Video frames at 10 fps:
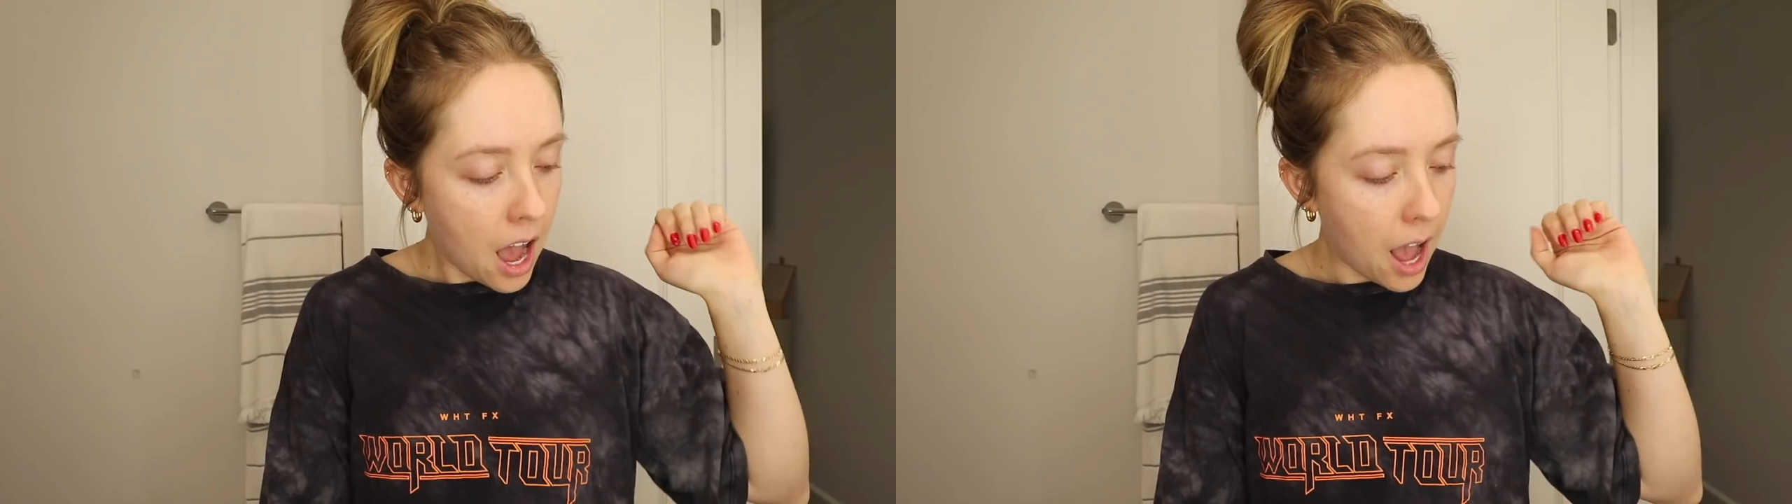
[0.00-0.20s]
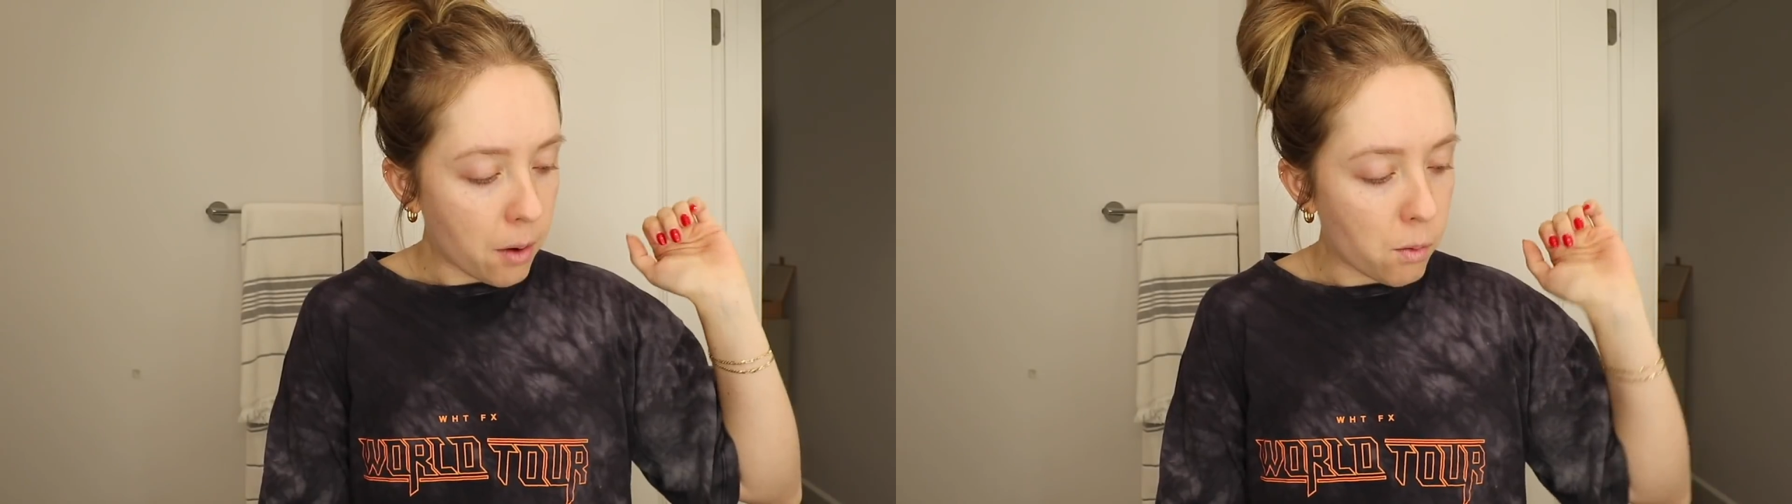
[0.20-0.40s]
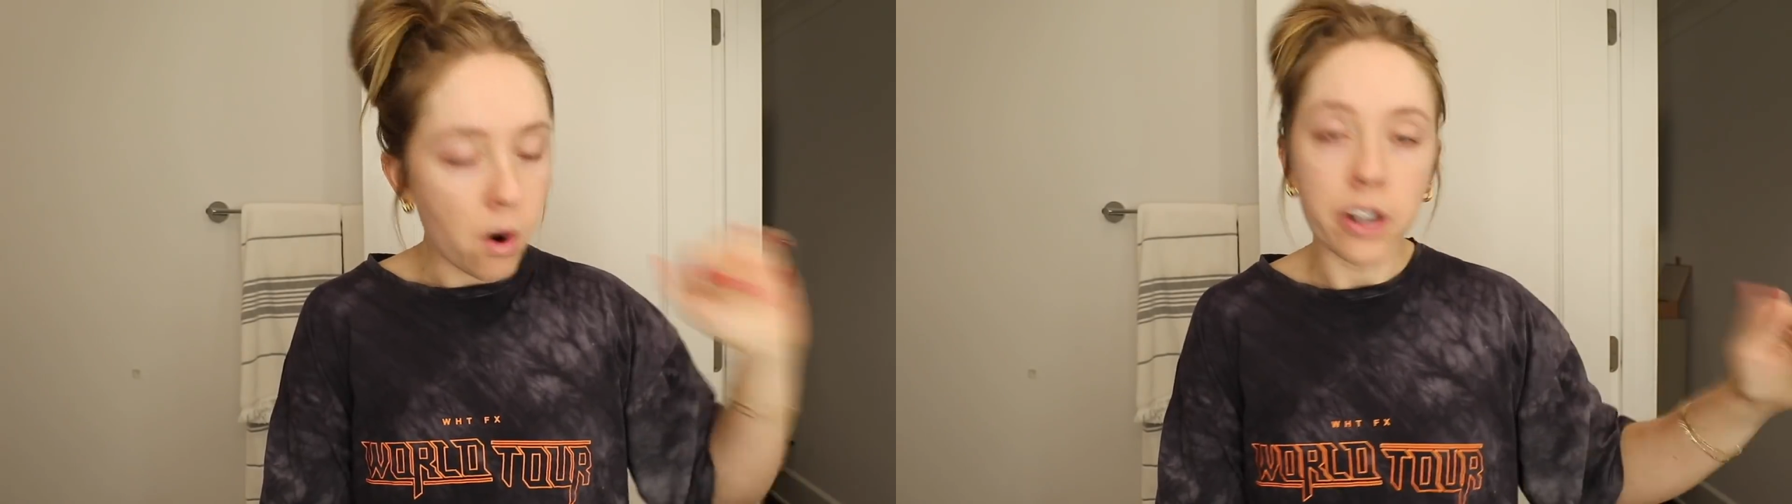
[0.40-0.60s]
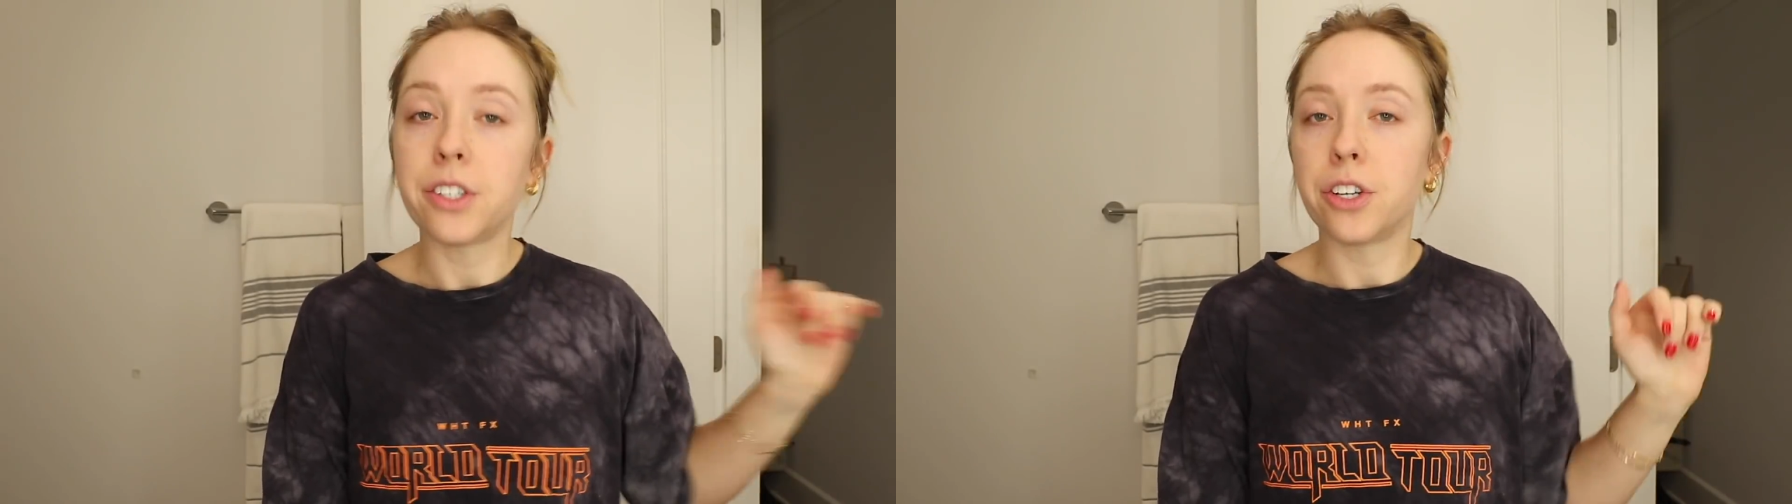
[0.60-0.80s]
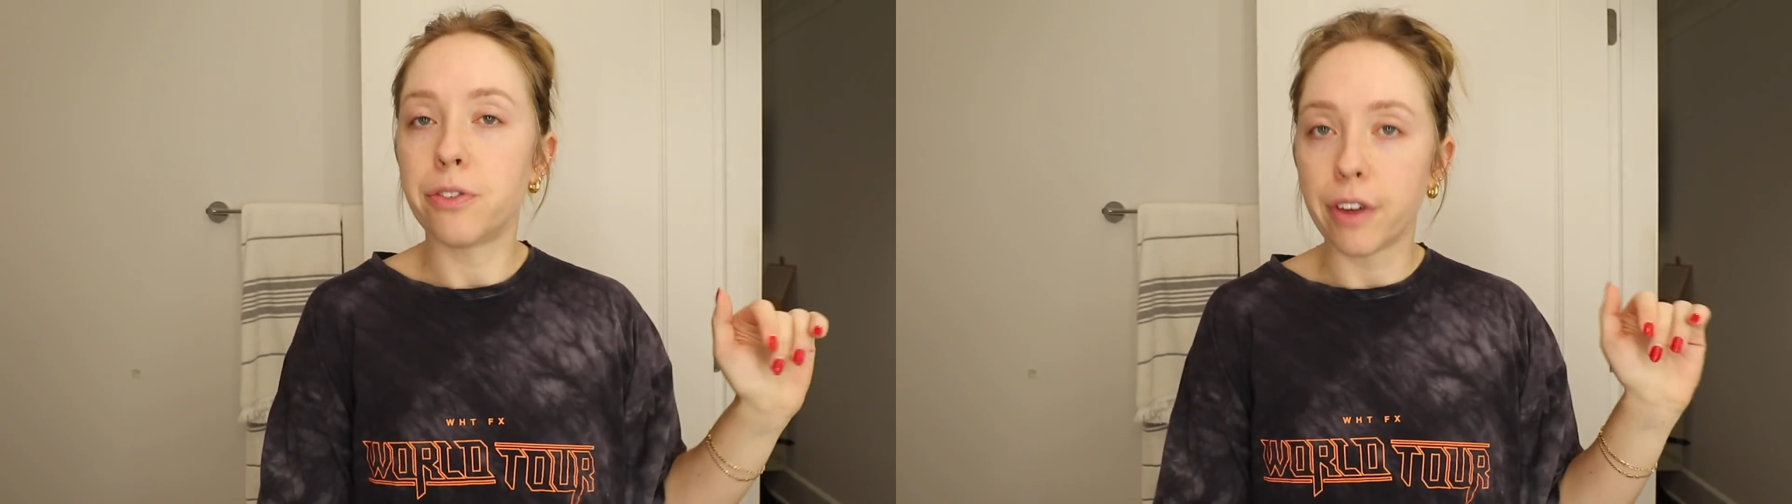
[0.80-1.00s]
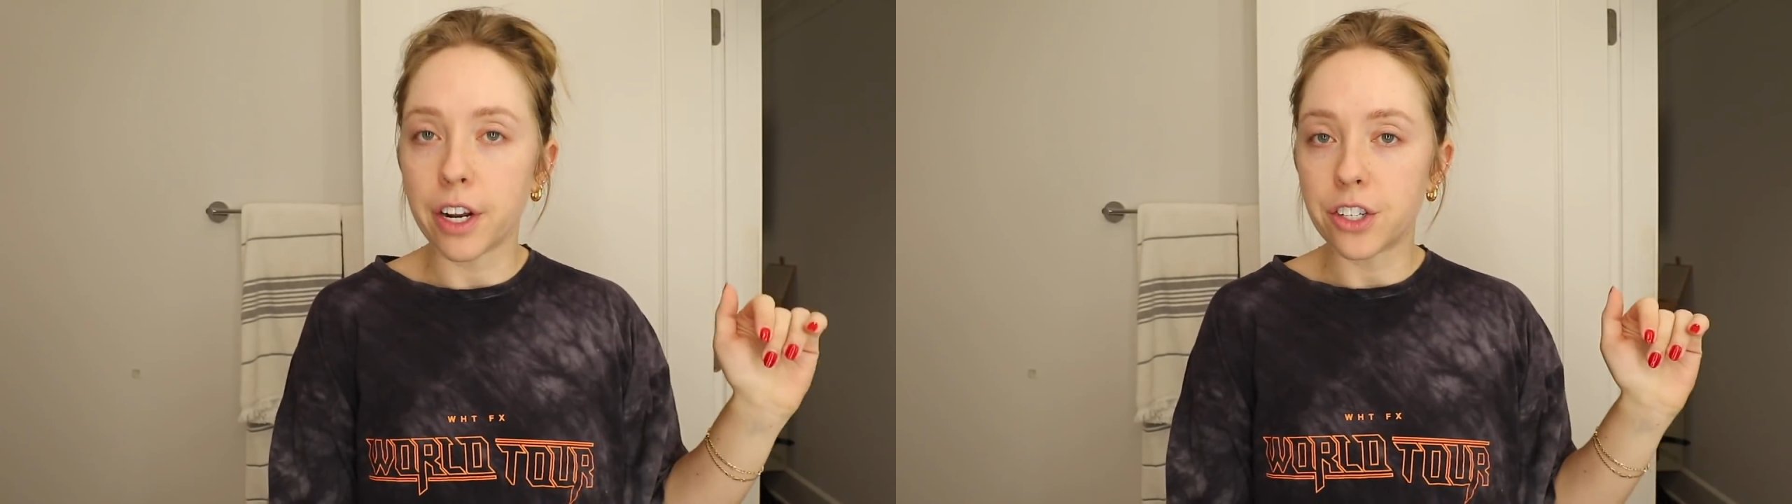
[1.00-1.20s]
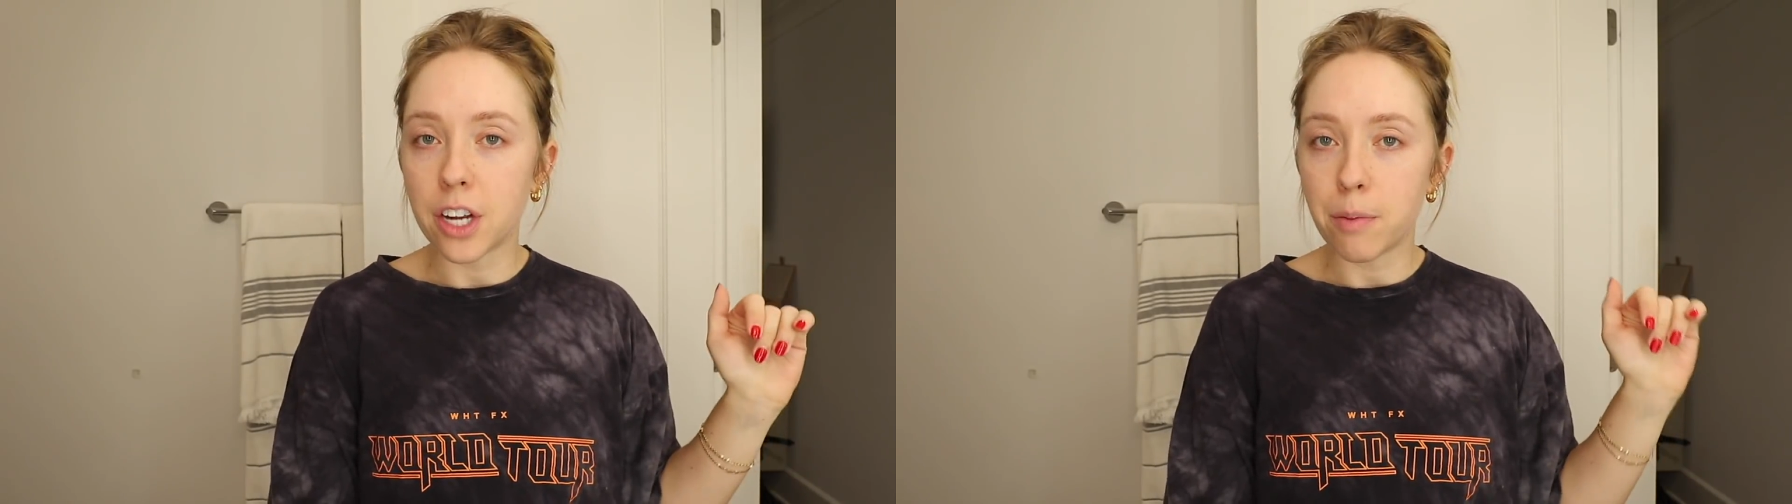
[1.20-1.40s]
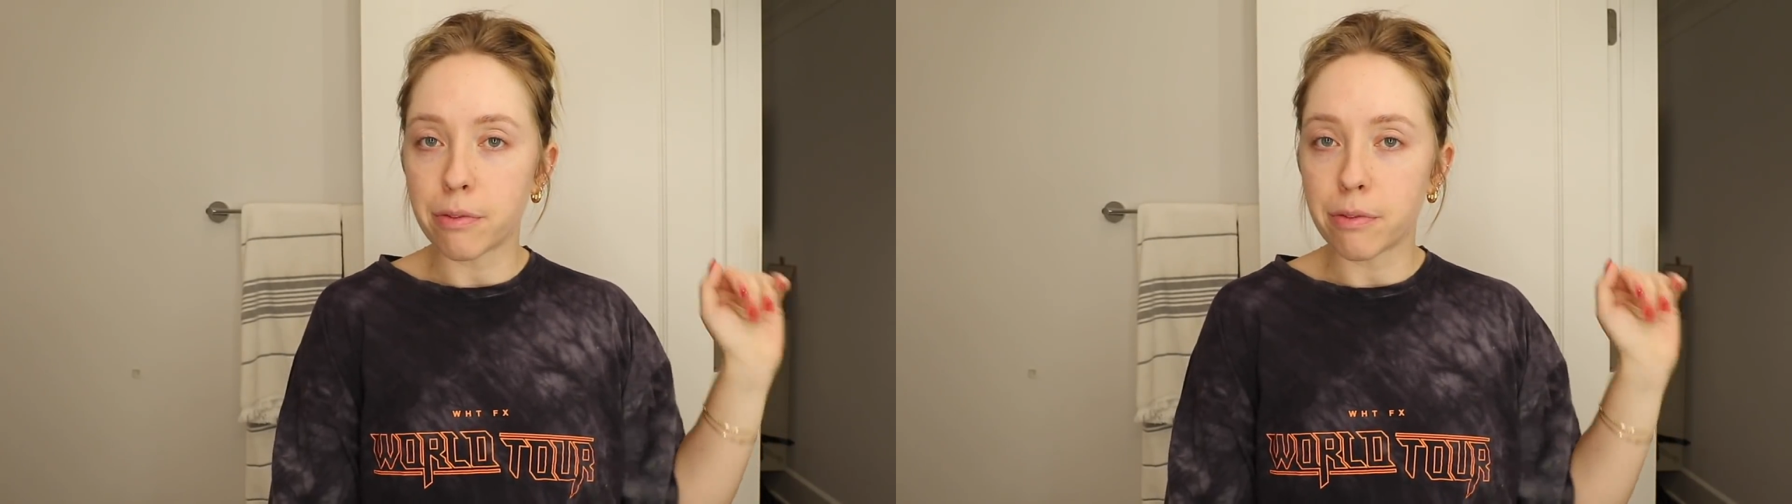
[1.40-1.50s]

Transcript: I want to finish it